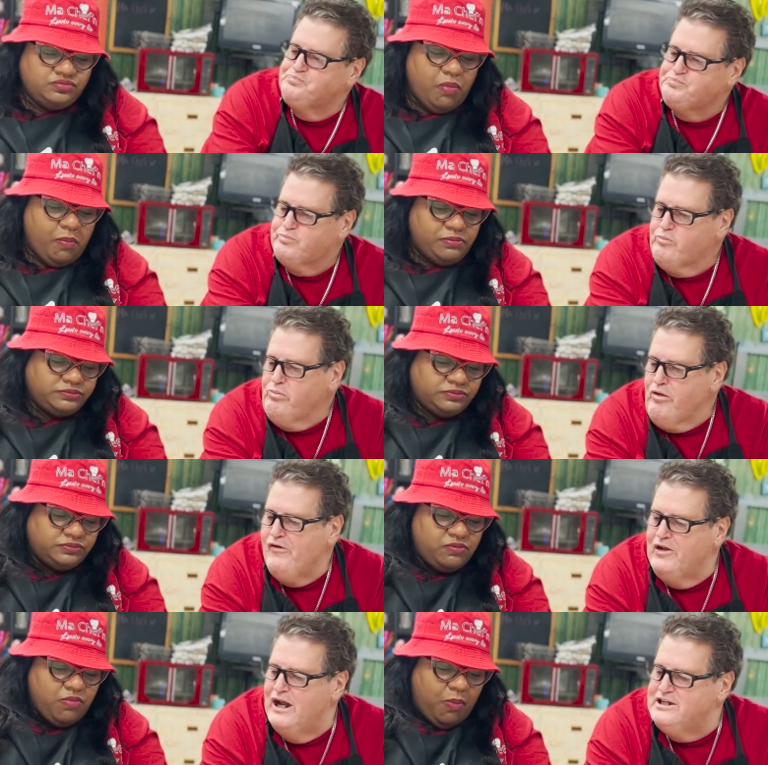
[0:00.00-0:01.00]
Speaker 1: Mm-hmm.
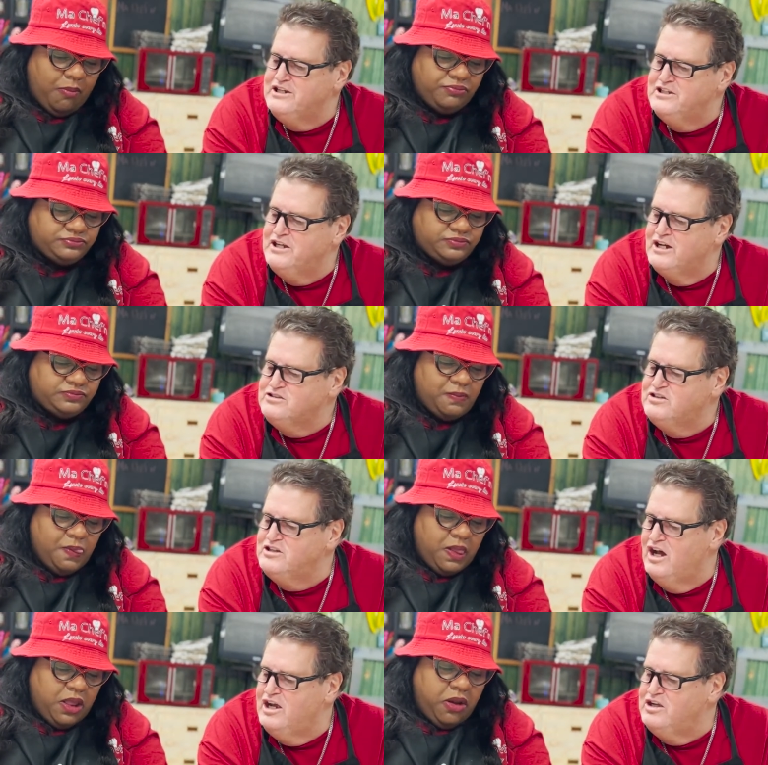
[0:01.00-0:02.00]
I cannot
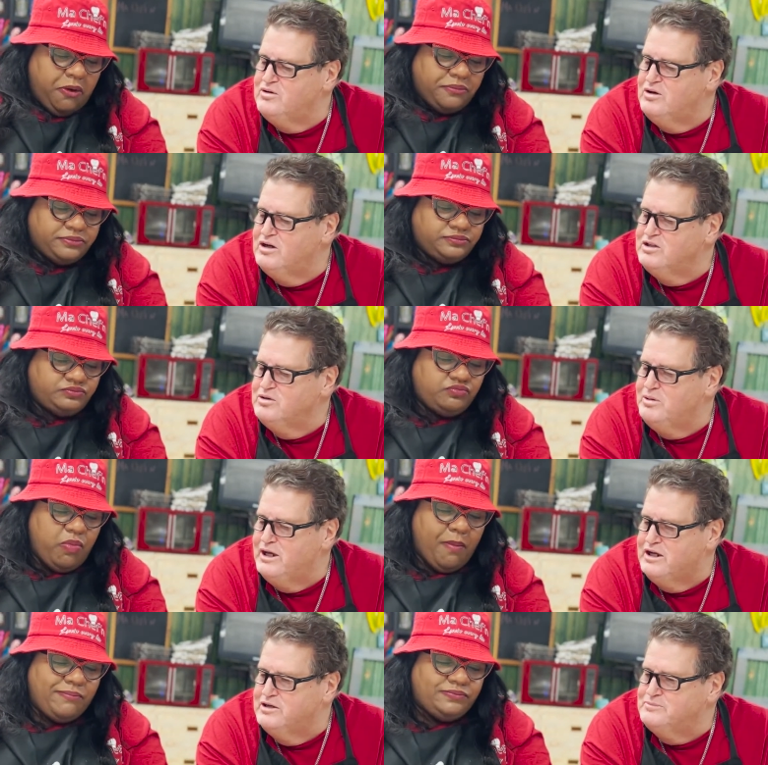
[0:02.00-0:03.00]
deny you on your
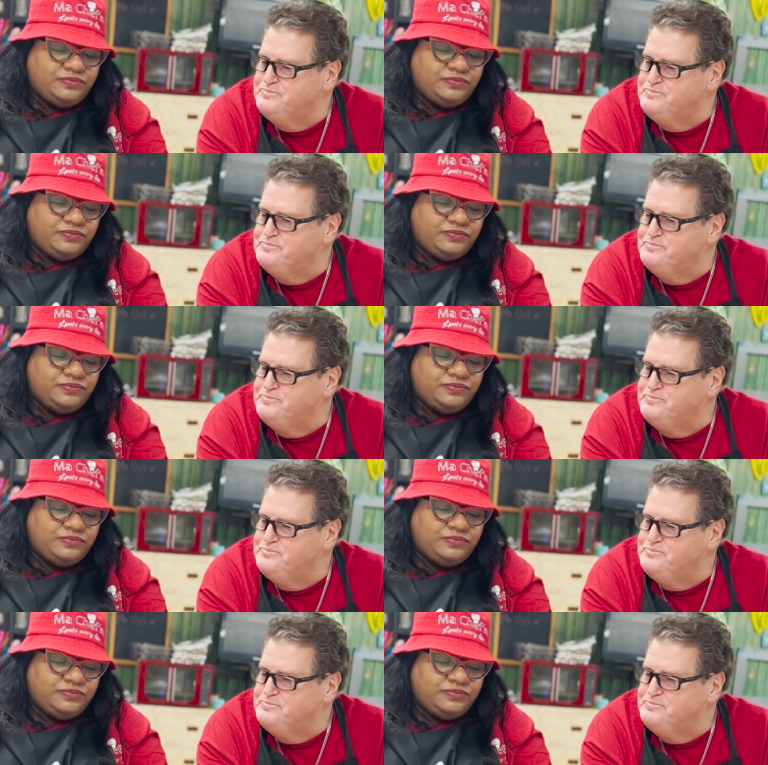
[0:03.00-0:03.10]
bacon.